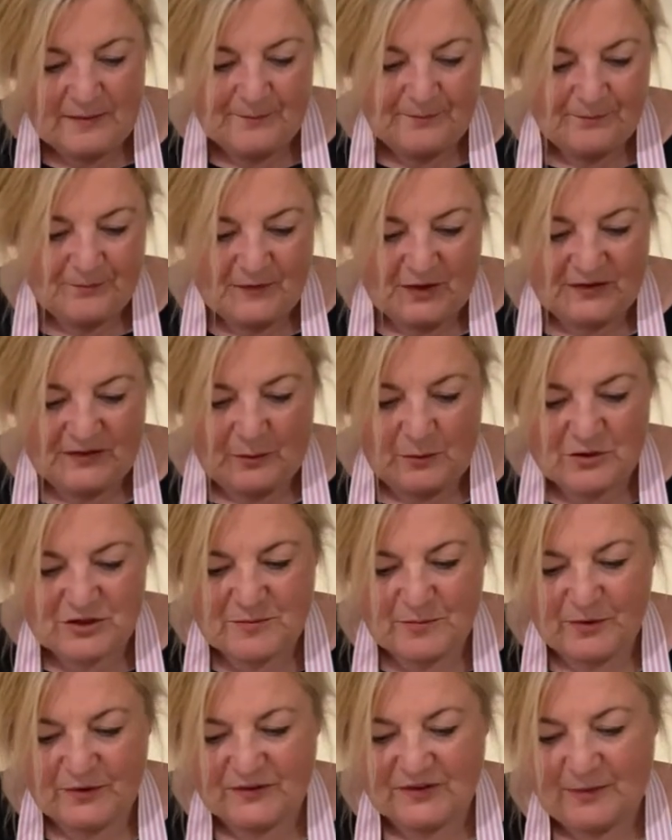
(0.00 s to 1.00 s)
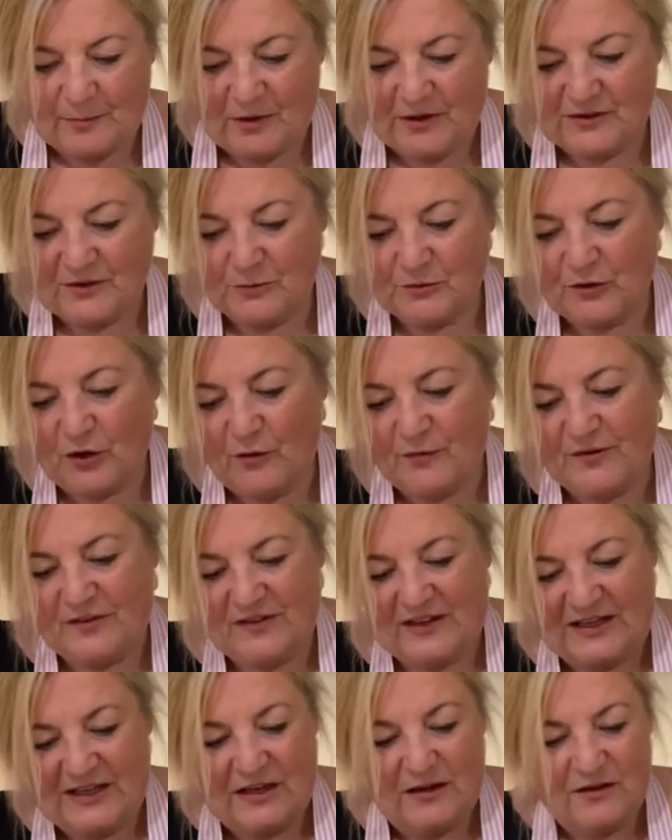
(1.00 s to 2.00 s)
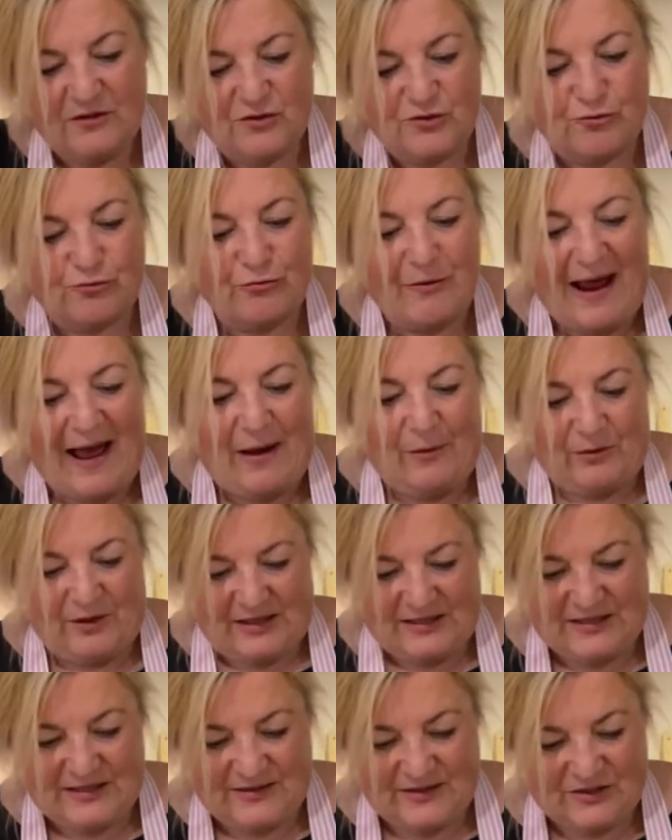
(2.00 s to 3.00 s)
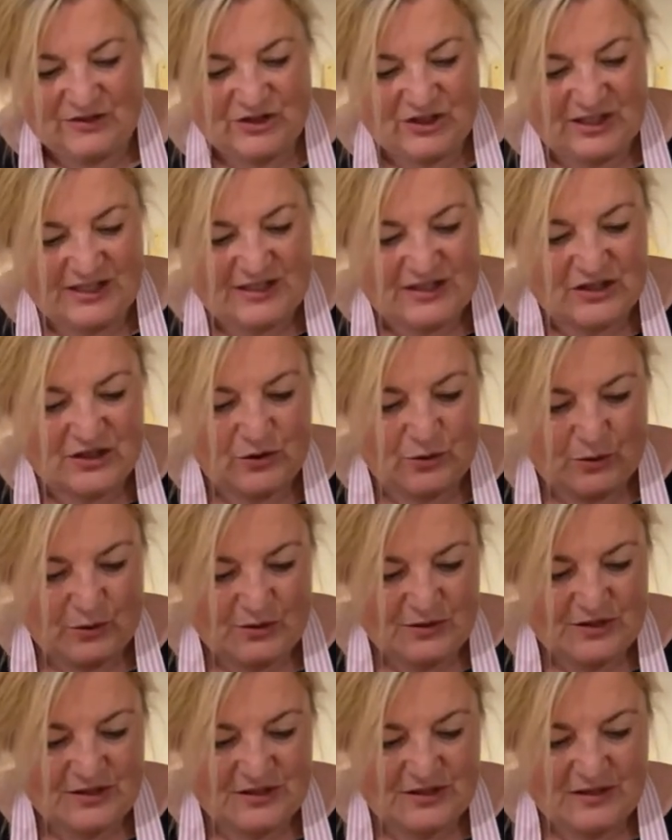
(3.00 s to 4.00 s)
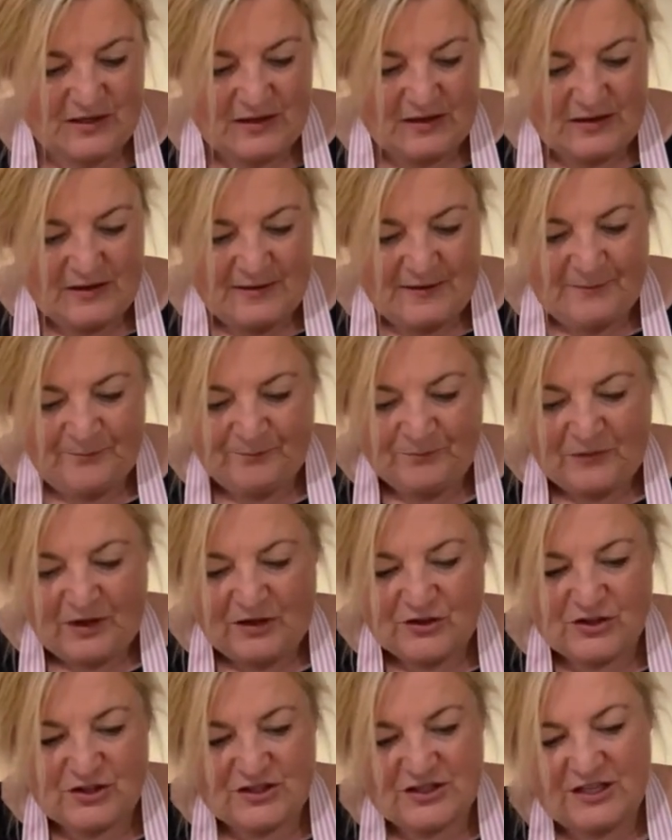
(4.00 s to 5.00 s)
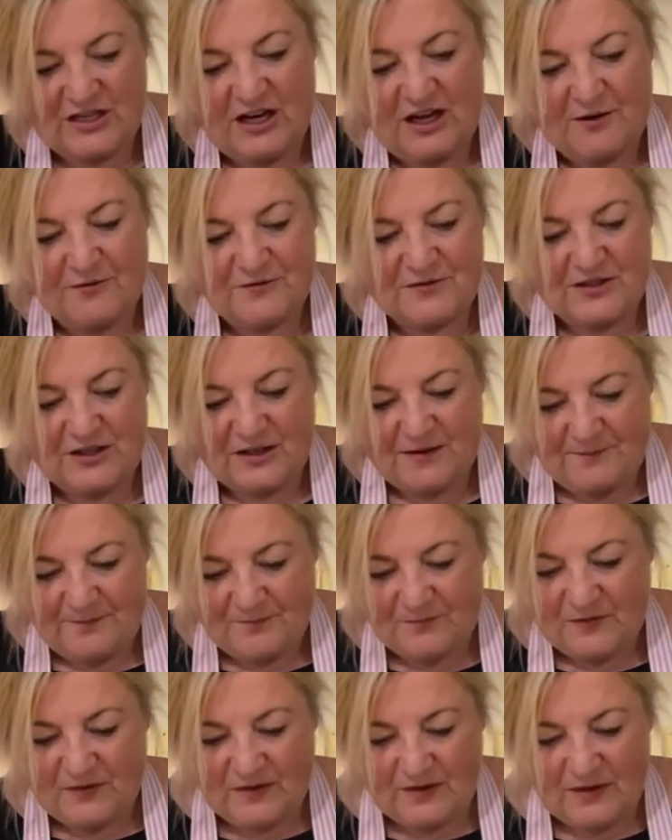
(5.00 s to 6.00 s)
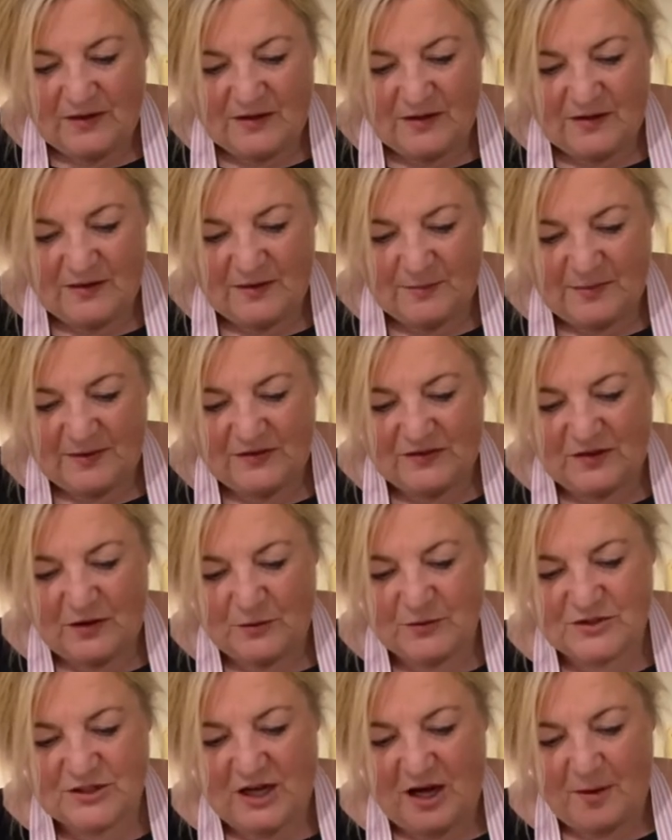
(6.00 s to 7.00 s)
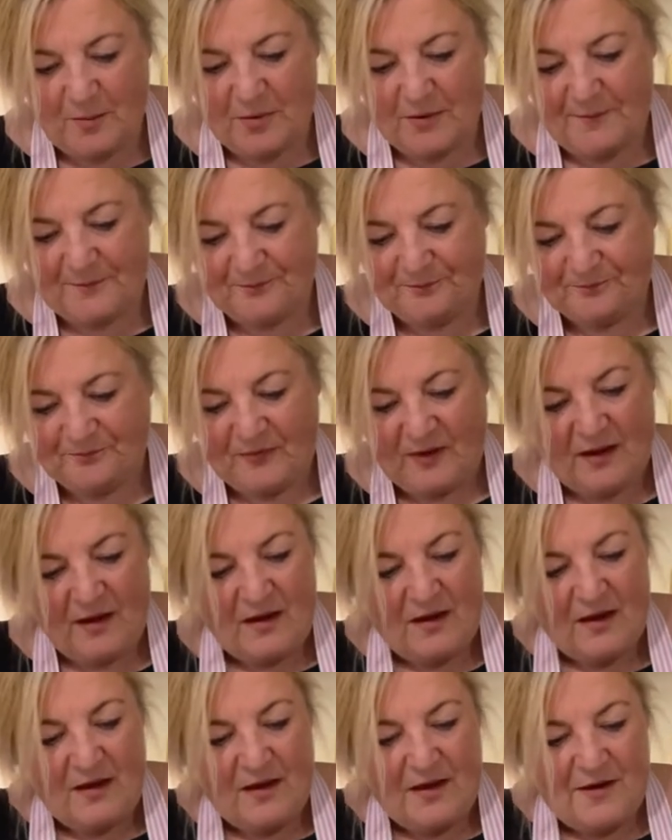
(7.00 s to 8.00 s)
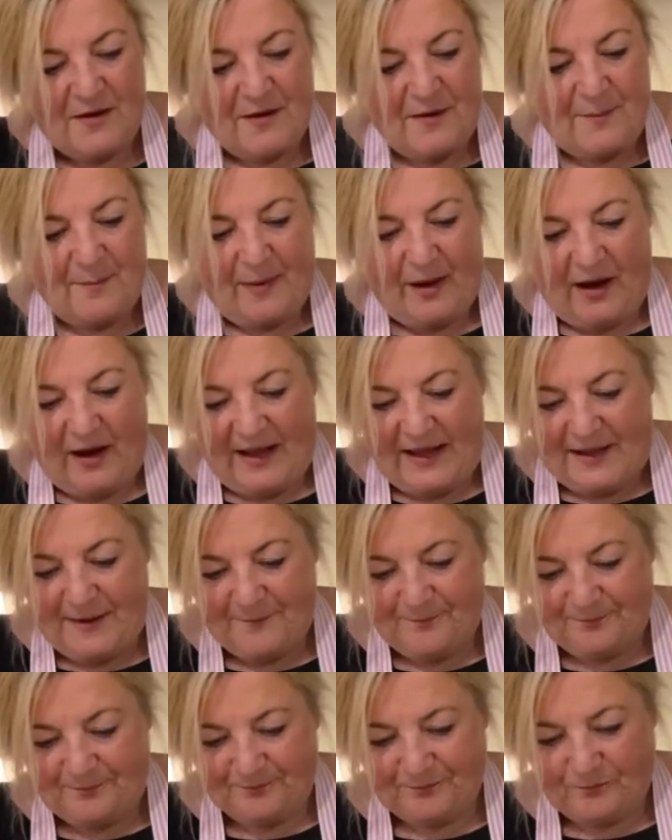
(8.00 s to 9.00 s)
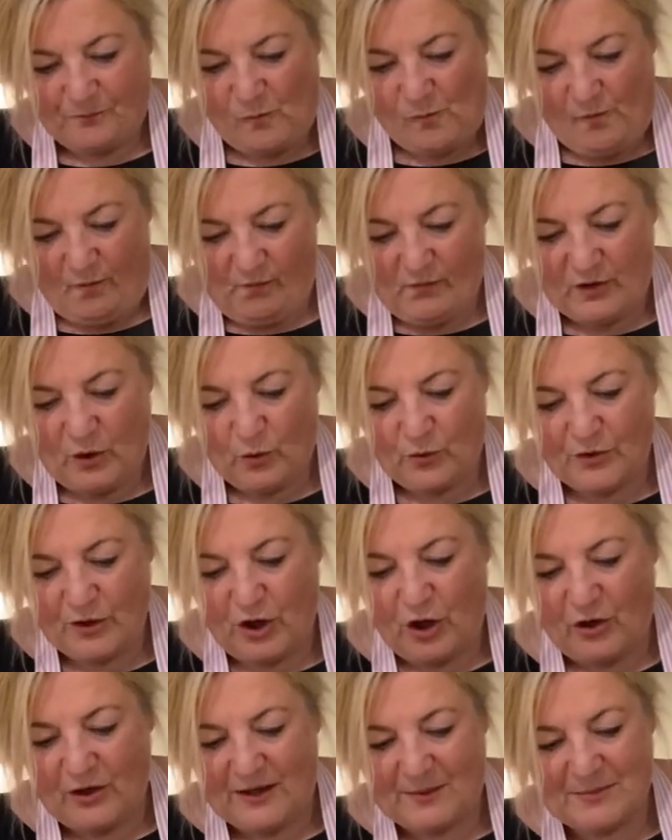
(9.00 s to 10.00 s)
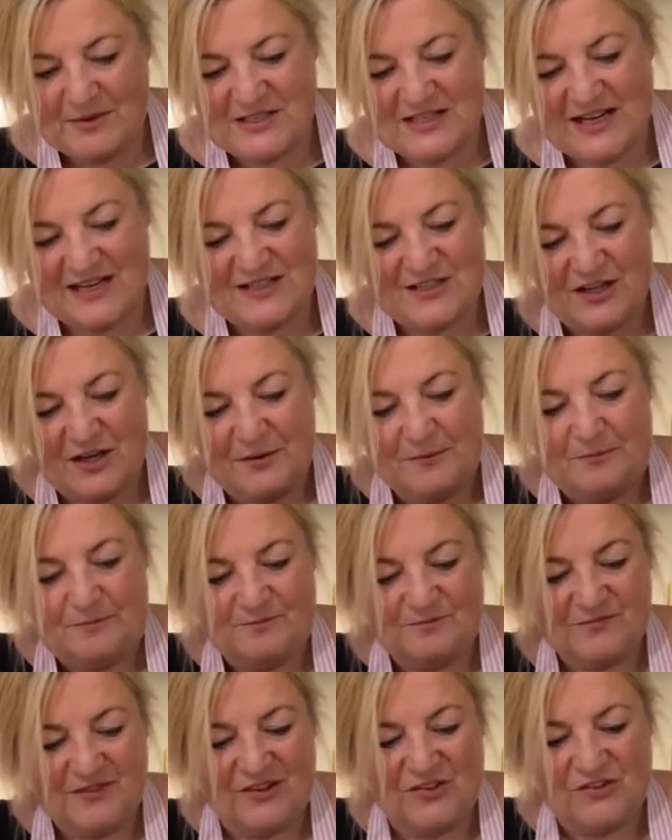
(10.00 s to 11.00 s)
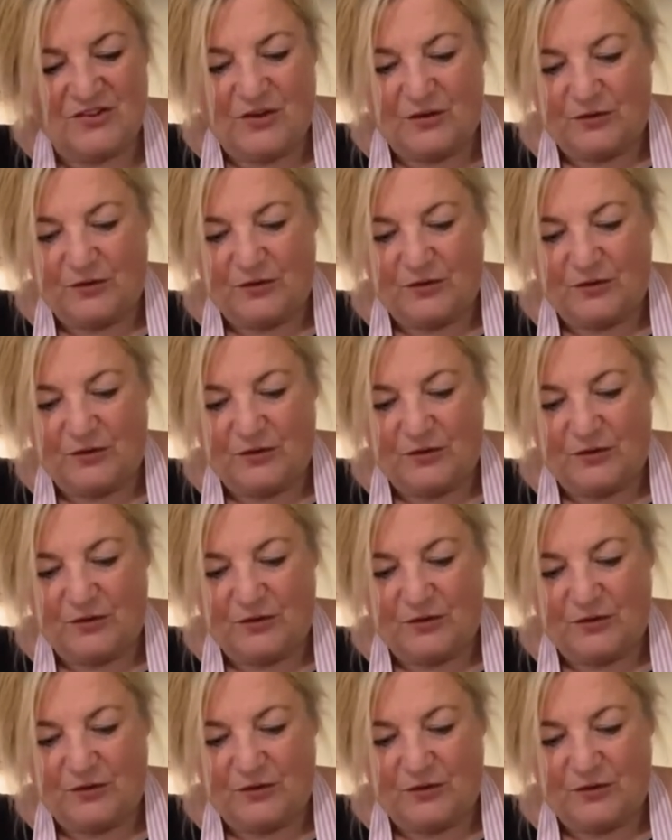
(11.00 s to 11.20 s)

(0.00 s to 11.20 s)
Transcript: Because I want to put some, I don't want to obviously drown it in this cheese sauce. Just enough to be soaked up by all the collie and potato. Excuse